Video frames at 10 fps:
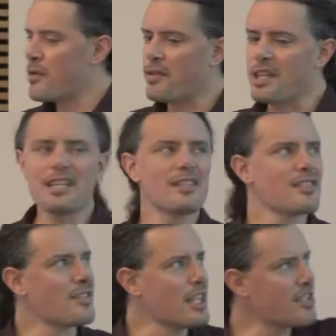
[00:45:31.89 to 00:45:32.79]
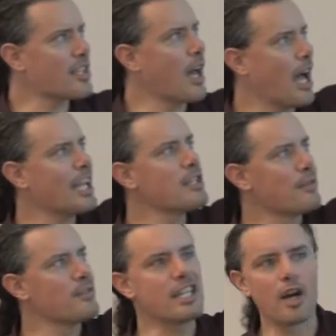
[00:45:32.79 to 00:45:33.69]
This kind
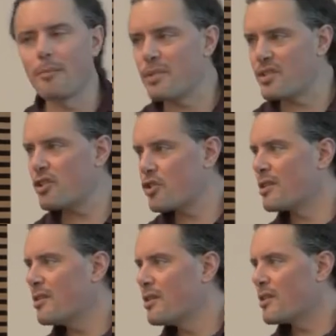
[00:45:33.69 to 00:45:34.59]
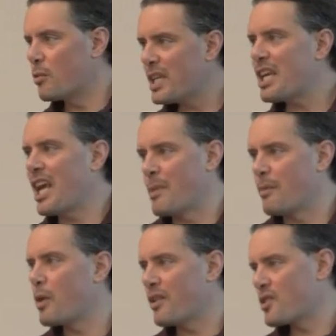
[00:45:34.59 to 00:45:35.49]
of decomposition that we came
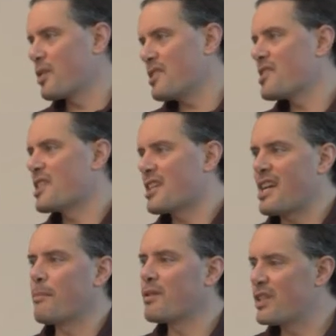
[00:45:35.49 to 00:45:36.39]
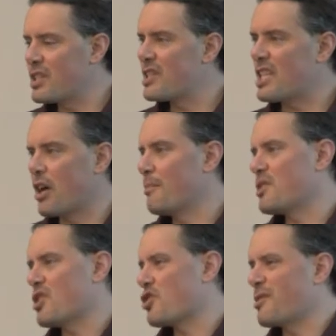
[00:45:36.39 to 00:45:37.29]
up with, so this is an example of a
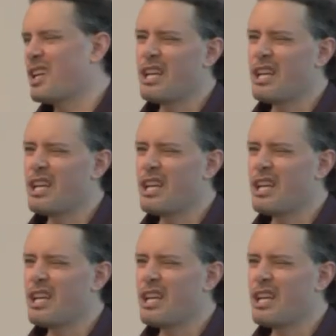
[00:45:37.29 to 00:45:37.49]
decomposition.